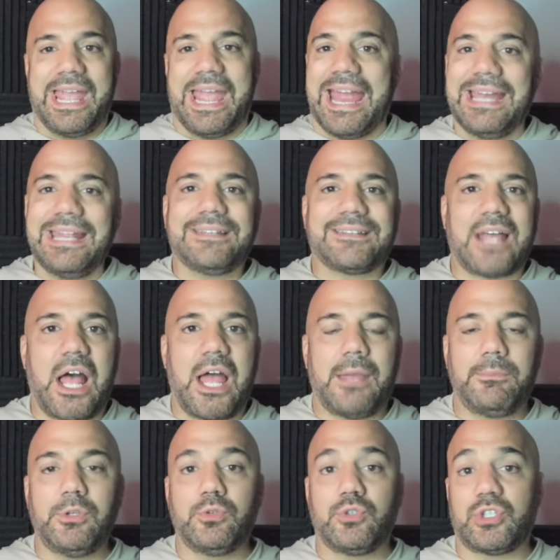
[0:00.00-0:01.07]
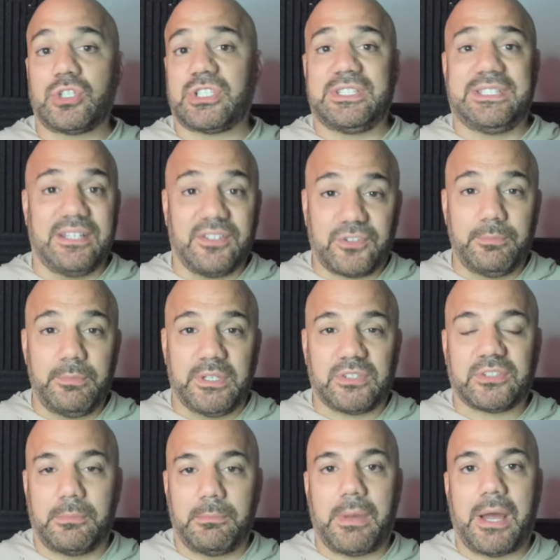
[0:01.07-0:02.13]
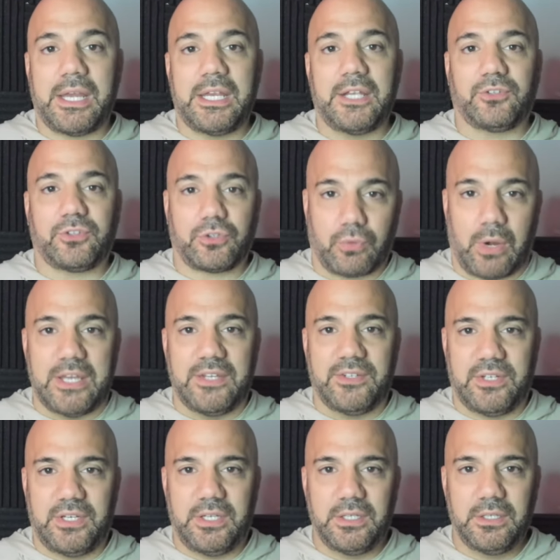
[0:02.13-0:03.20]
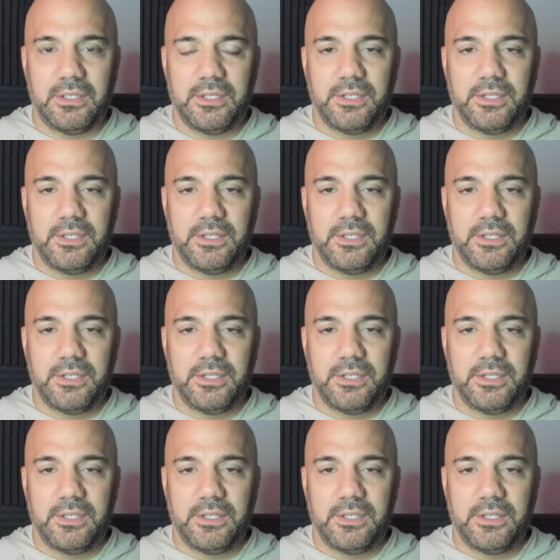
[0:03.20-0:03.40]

Anytime you just dismiss somebody as crazy